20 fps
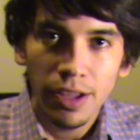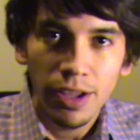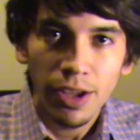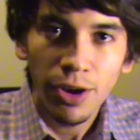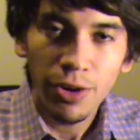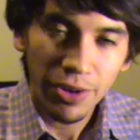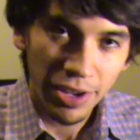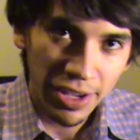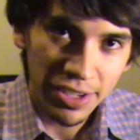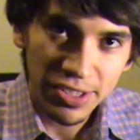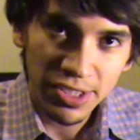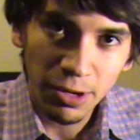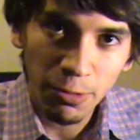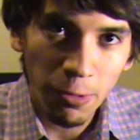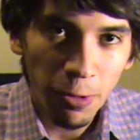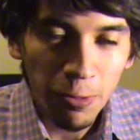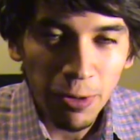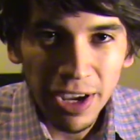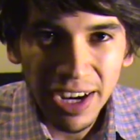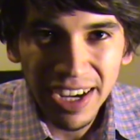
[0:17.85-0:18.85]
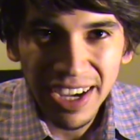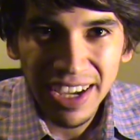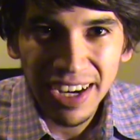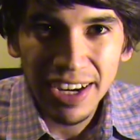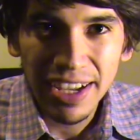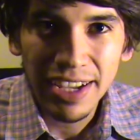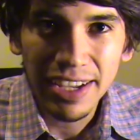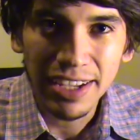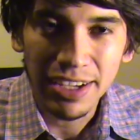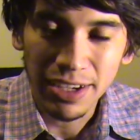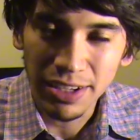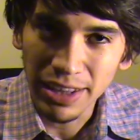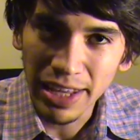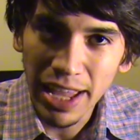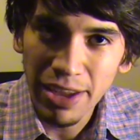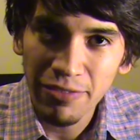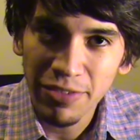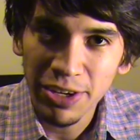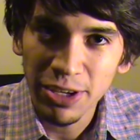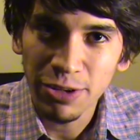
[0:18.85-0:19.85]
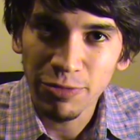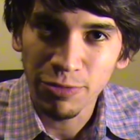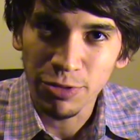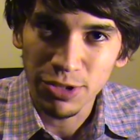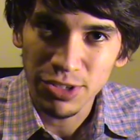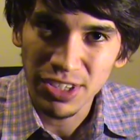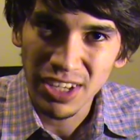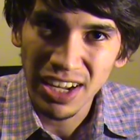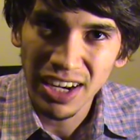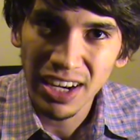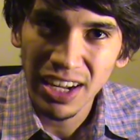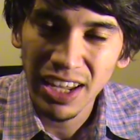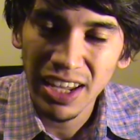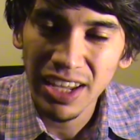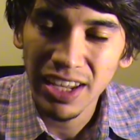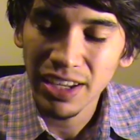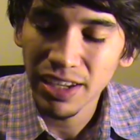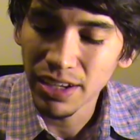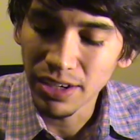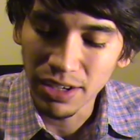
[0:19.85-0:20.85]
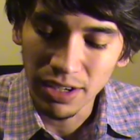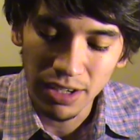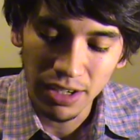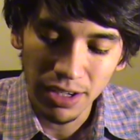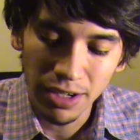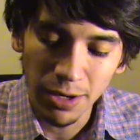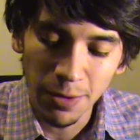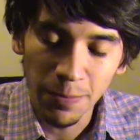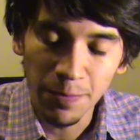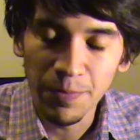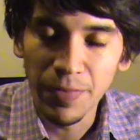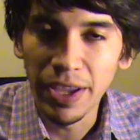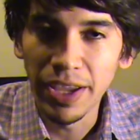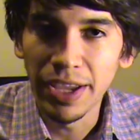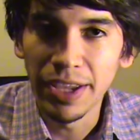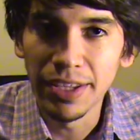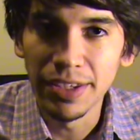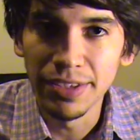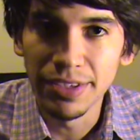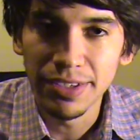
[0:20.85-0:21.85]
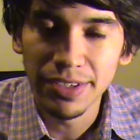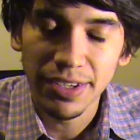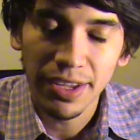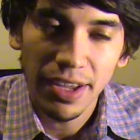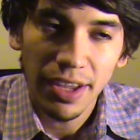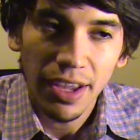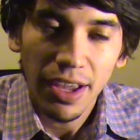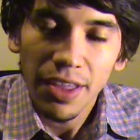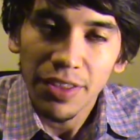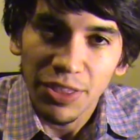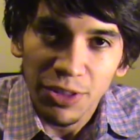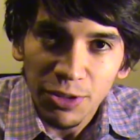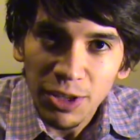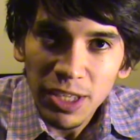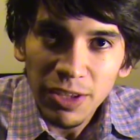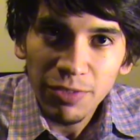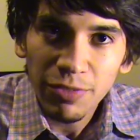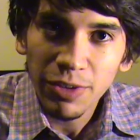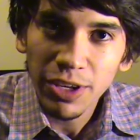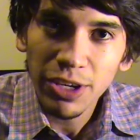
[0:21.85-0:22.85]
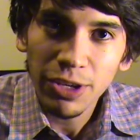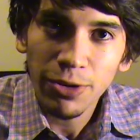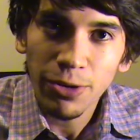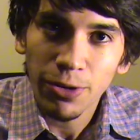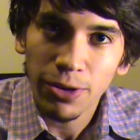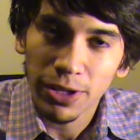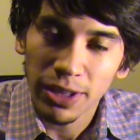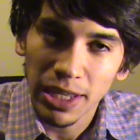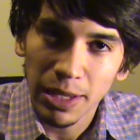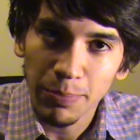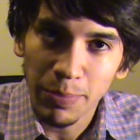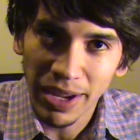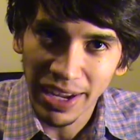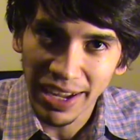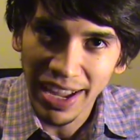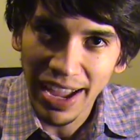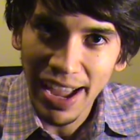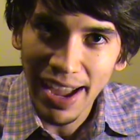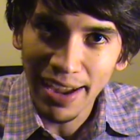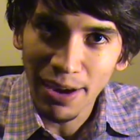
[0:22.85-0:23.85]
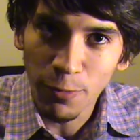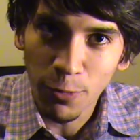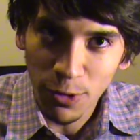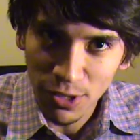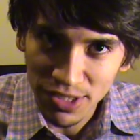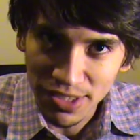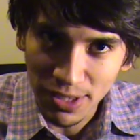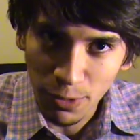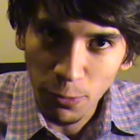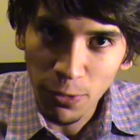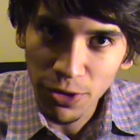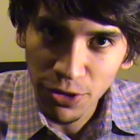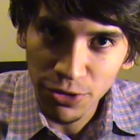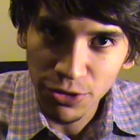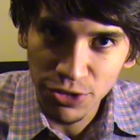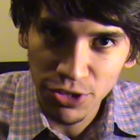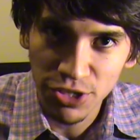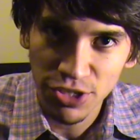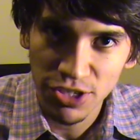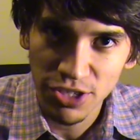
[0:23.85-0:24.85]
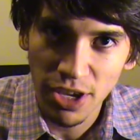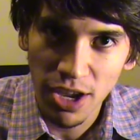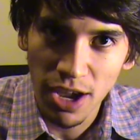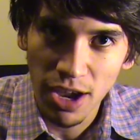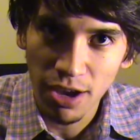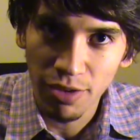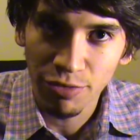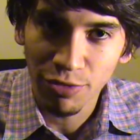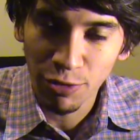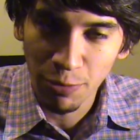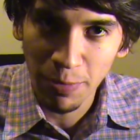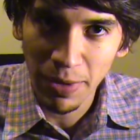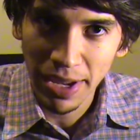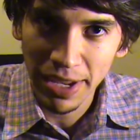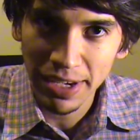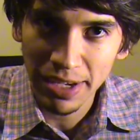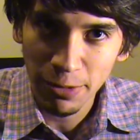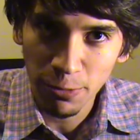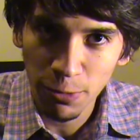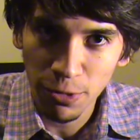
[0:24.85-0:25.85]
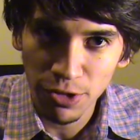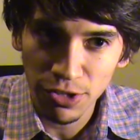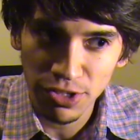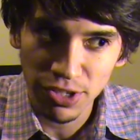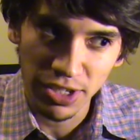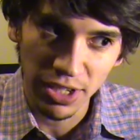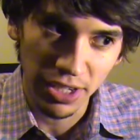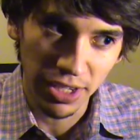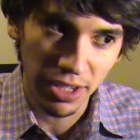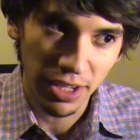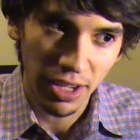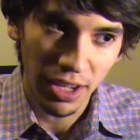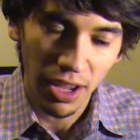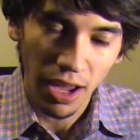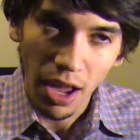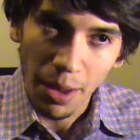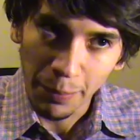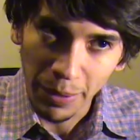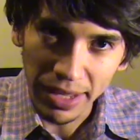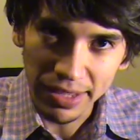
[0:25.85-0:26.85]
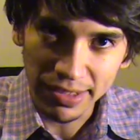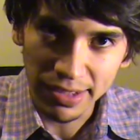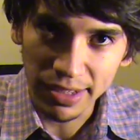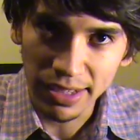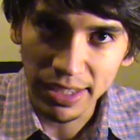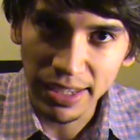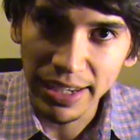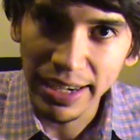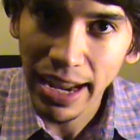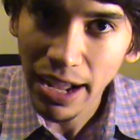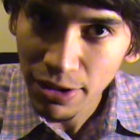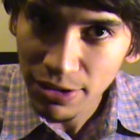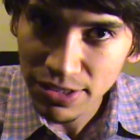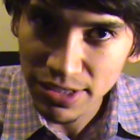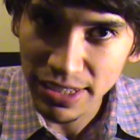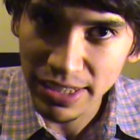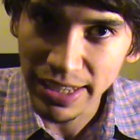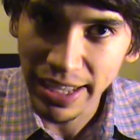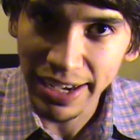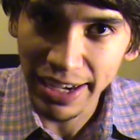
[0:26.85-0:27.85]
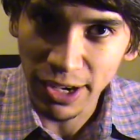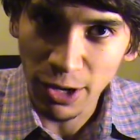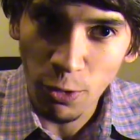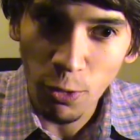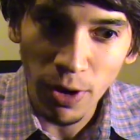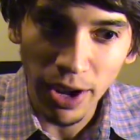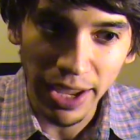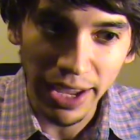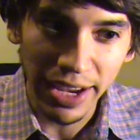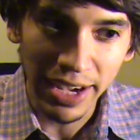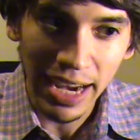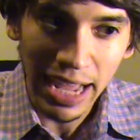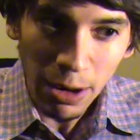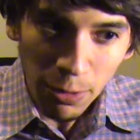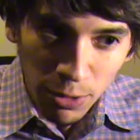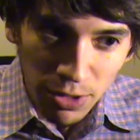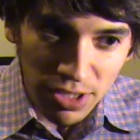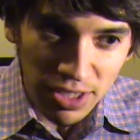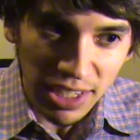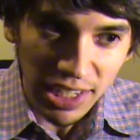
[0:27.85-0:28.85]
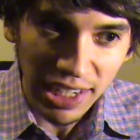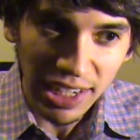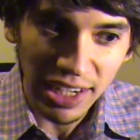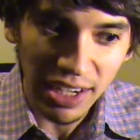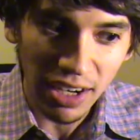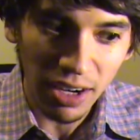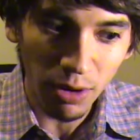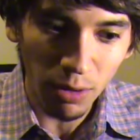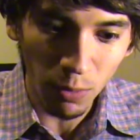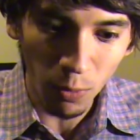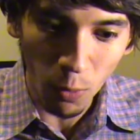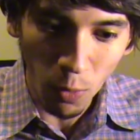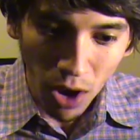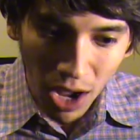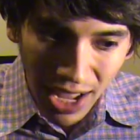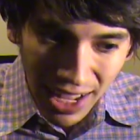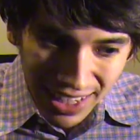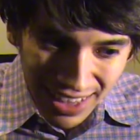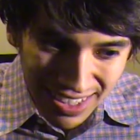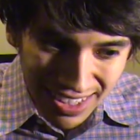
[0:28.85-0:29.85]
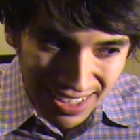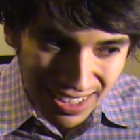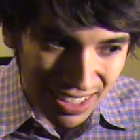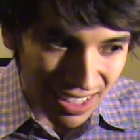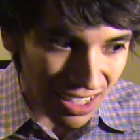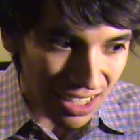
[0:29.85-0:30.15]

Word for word: Okay, so we were gonna get a collab video for Sunday, um, and the only video clip I got was the one you just saw from Andy Warski basically announcing that he quit. And I was like, what?